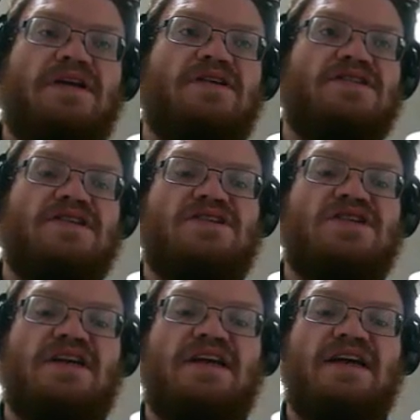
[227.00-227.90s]
to use this
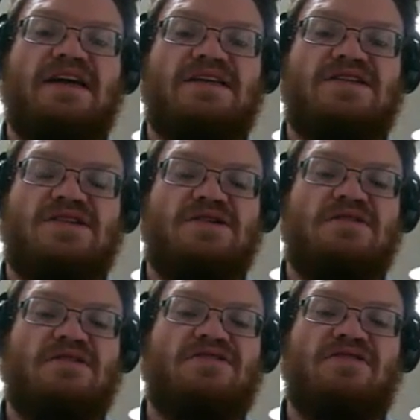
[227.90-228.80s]
sheet here to
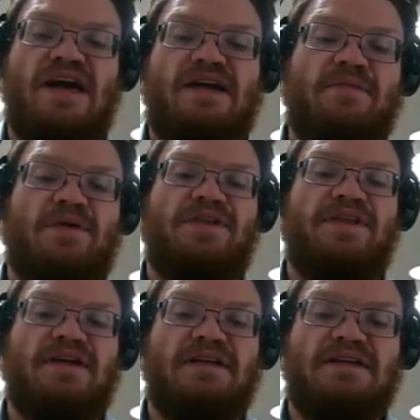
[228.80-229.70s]
create more
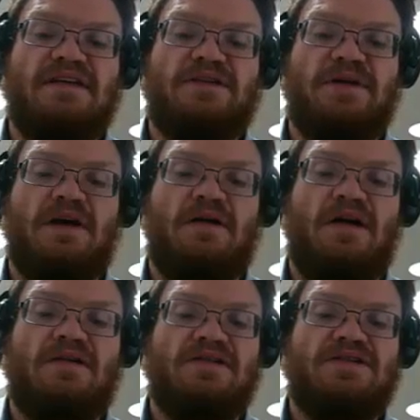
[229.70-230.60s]
things as we go
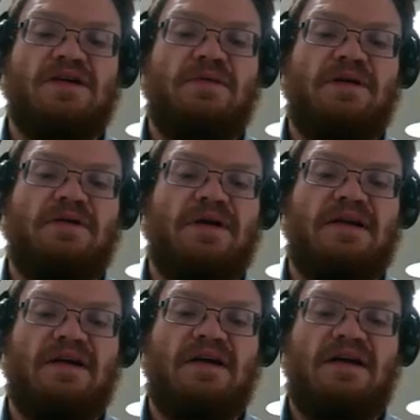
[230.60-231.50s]
along. So I'm going to be able
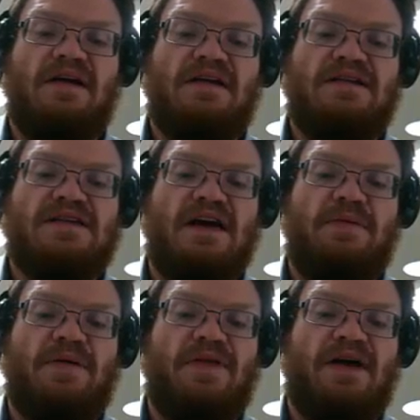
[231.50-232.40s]
to tap
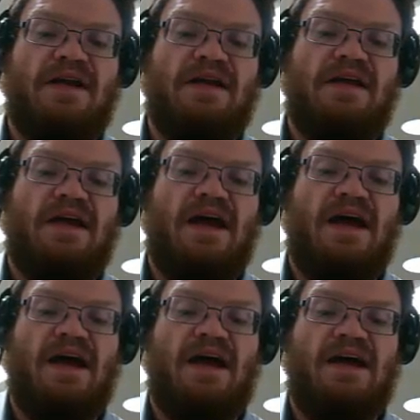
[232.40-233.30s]
on that
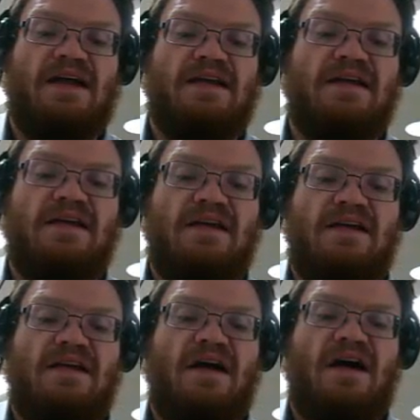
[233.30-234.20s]
and
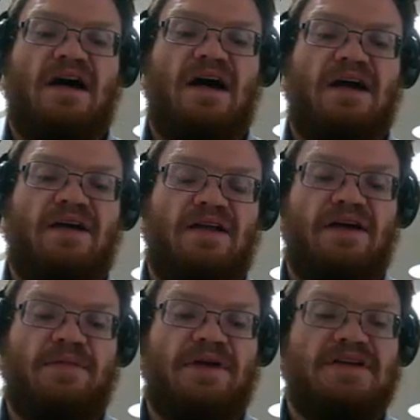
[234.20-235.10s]
highlight all of
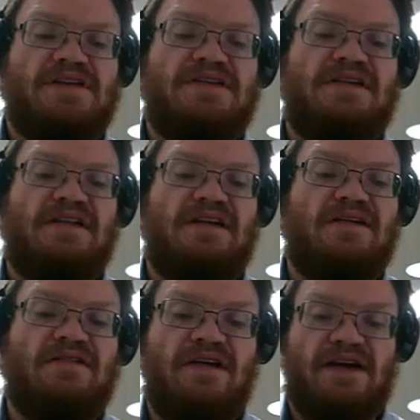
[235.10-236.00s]
them and just click on
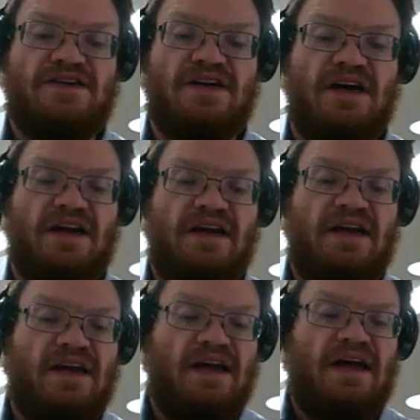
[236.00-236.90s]
Create Chart.
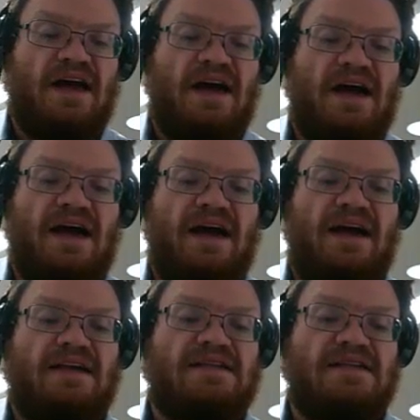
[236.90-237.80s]

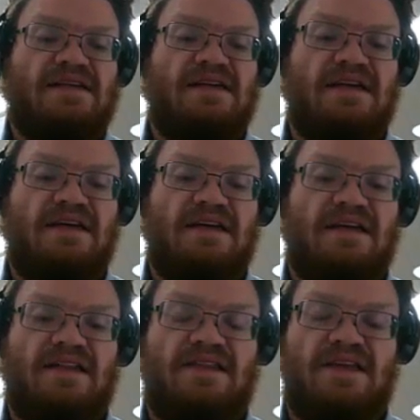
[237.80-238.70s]
And
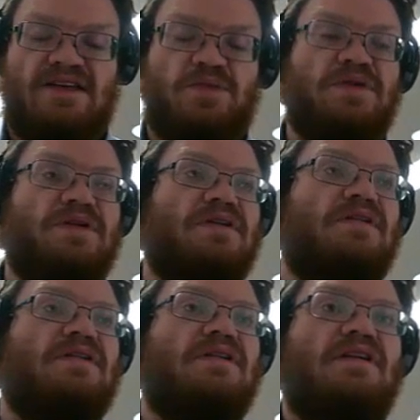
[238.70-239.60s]
this will,